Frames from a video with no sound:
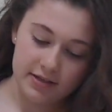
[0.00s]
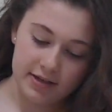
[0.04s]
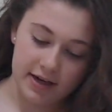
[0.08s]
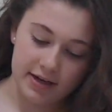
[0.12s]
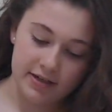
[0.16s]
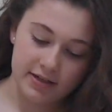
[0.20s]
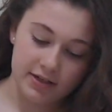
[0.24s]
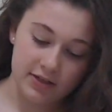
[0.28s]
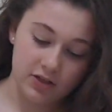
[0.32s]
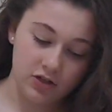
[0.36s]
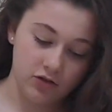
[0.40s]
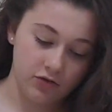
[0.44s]

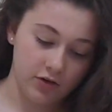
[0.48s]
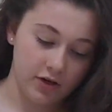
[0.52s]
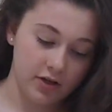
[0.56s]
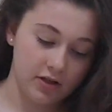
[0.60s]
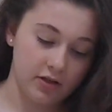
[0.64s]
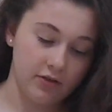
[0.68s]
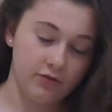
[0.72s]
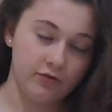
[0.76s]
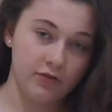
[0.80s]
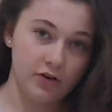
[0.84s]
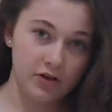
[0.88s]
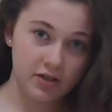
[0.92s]
Scientists
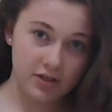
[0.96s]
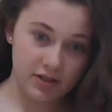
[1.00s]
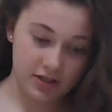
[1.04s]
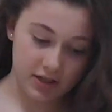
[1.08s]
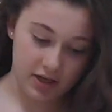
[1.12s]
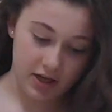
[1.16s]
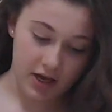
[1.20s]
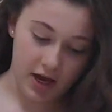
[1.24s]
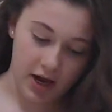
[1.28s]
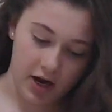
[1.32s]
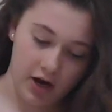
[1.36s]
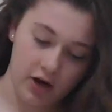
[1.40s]
trained the first
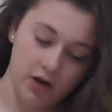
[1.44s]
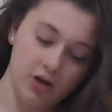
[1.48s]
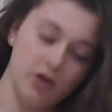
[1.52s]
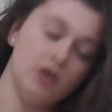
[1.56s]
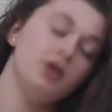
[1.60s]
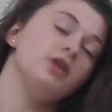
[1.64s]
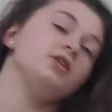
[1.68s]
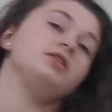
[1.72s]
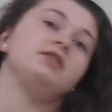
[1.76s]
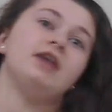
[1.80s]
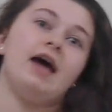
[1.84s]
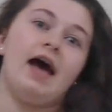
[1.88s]
sea hare
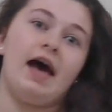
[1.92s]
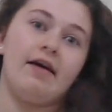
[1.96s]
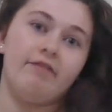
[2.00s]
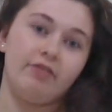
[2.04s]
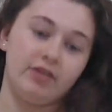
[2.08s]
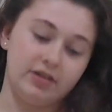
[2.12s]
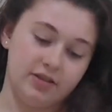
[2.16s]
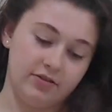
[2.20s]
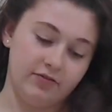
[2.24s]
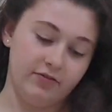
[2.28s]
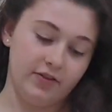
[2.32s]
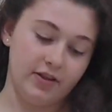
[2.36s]
to have
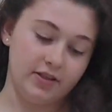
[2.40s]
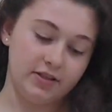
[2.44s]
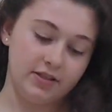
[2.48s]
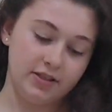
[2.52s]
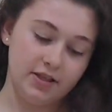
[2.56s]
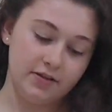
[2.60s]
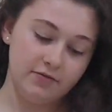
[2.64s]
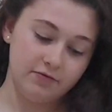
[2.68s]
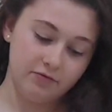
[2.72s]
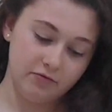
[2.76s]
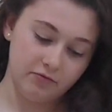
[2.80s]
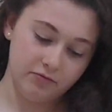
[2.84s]
a
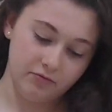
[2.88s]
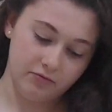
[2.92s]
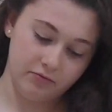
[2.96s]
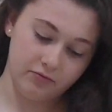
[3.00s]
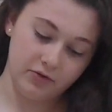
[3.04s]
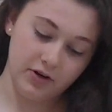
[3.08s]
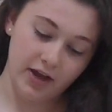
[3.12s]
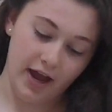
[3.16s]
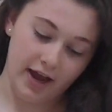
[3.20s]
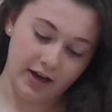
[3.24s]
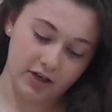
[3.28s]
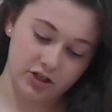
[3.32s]
defensive
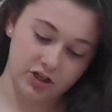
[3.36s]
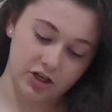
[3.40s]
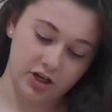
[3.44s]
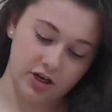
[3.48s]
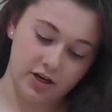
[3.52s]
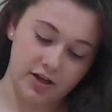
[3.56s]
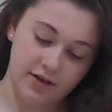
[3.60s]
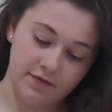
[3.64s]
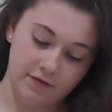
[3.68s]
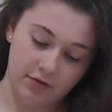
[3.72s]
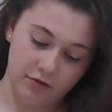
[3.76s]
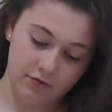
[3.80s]
reaction
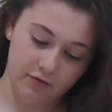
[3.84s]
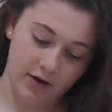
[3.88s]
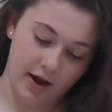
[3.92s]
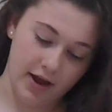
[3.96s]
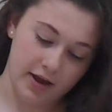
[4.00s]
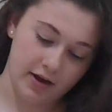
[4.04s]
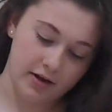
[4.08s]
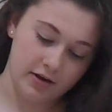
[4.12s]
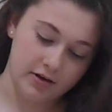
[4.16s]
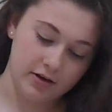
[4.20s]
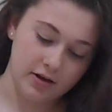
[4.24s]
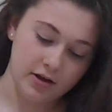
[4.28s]
if
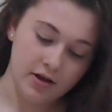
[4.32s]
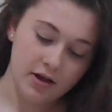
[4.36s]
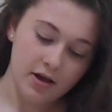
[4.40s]
threatened.